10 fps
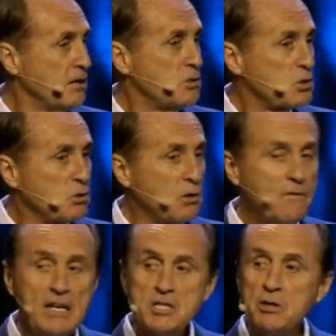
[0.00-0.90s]
Soon
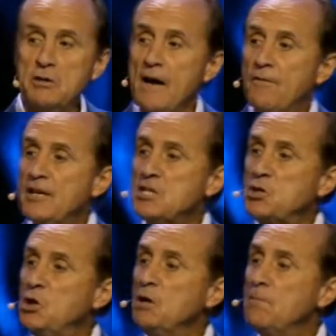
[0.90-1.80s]
and very soon.
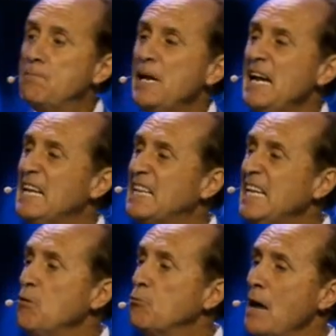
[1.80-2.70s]
This could be
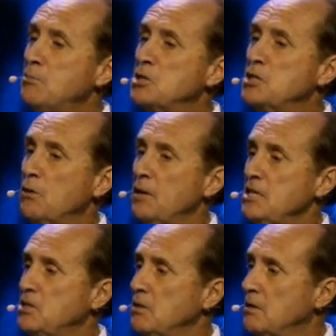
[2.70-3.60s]
the rapture
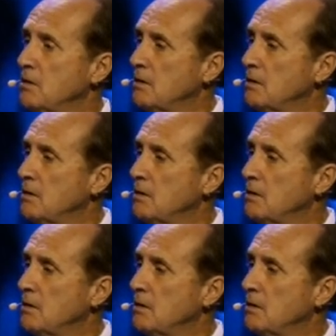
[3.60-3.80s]
generation.